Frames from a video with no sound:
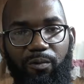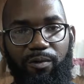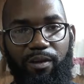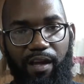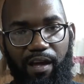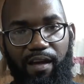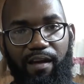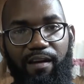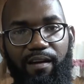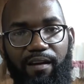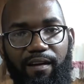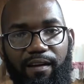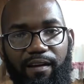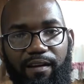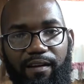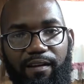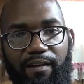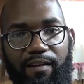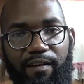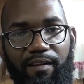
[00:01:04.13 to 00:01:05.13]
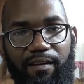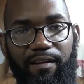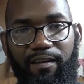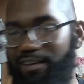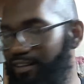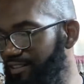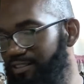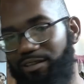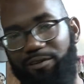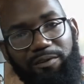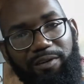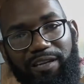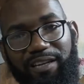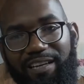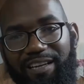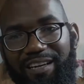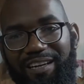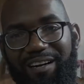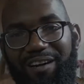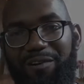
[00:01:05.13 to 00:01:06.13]
yeah, let's go ahead
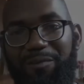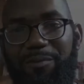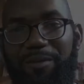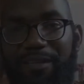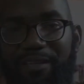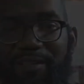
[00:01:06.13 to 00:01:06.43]
and get on with it.